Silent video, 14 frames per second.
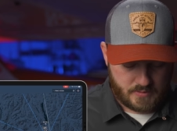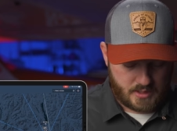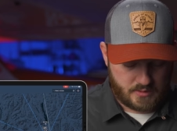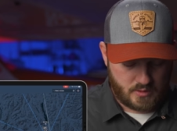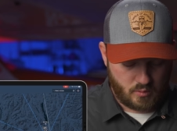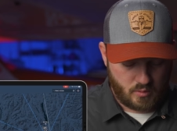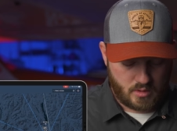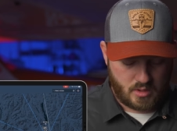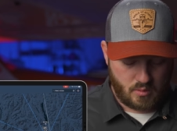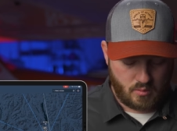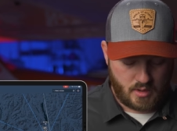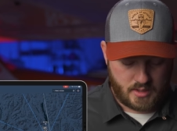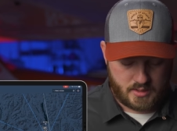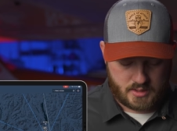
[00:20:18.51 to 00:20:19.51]
and then we'll
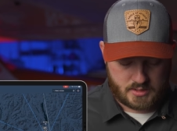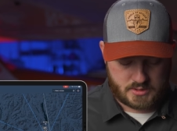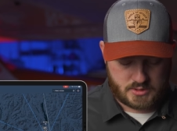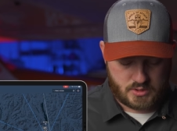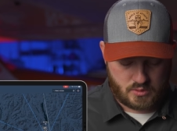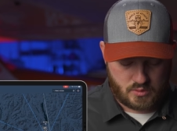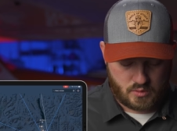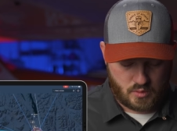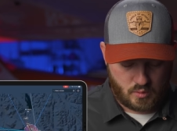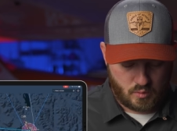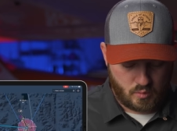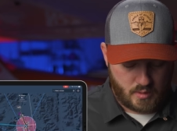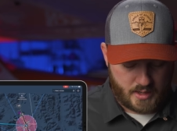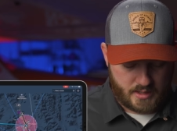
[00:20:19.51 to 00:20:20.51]
go on into
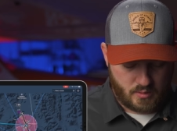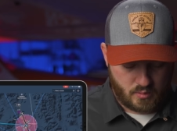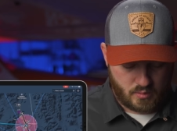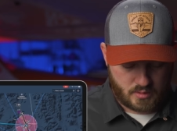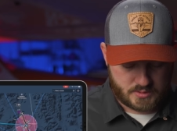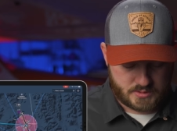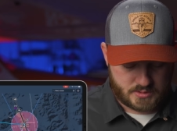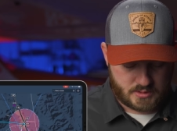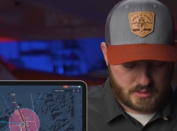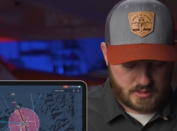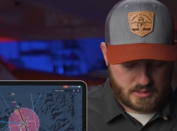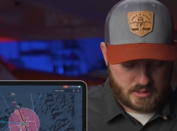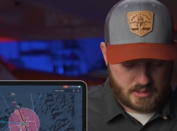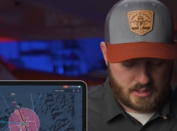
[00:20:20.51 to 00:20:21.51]
Whitehorse
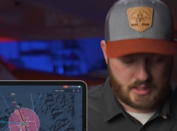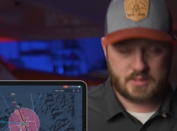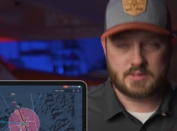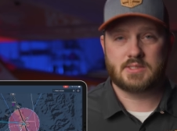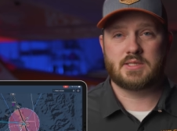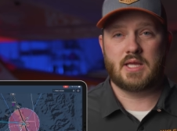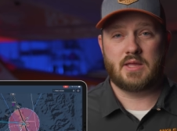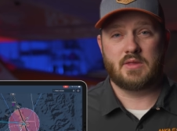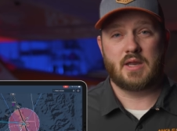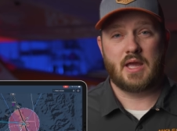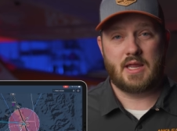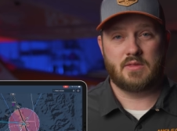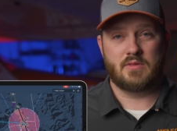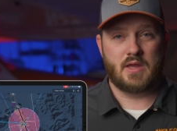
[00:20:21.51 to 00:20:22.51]
and stay the
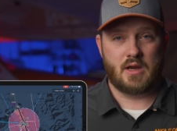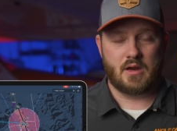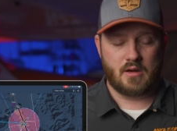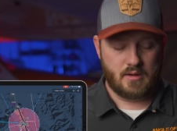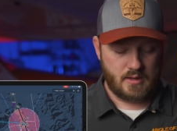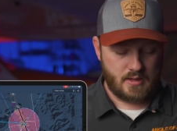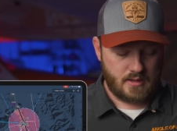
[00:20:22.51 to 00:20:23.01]
night there.